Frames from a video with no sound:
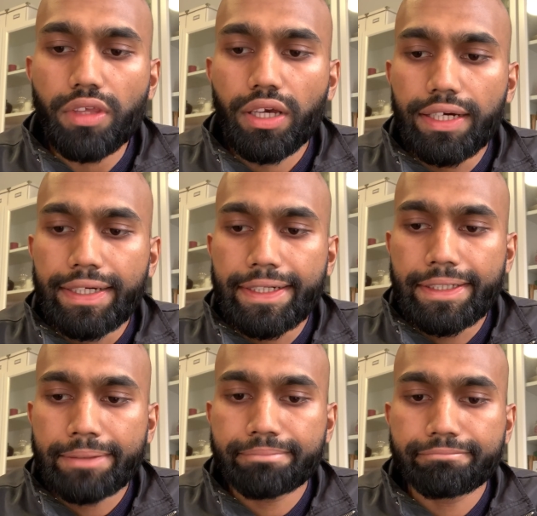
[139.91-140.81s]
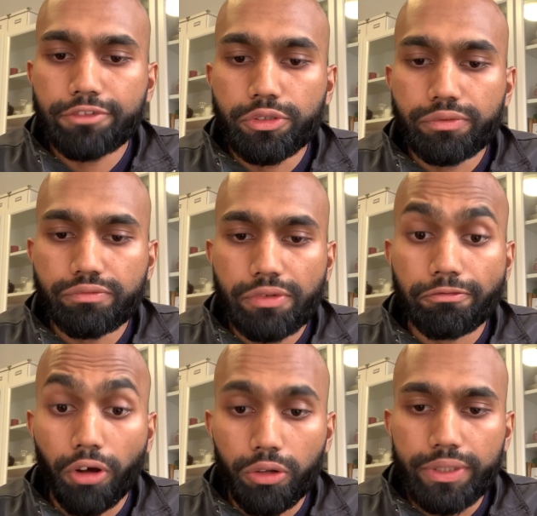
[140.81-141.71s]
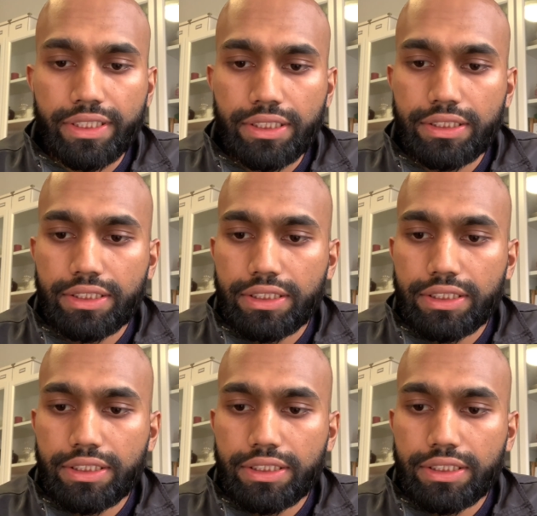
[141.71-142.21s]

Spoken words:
do the following.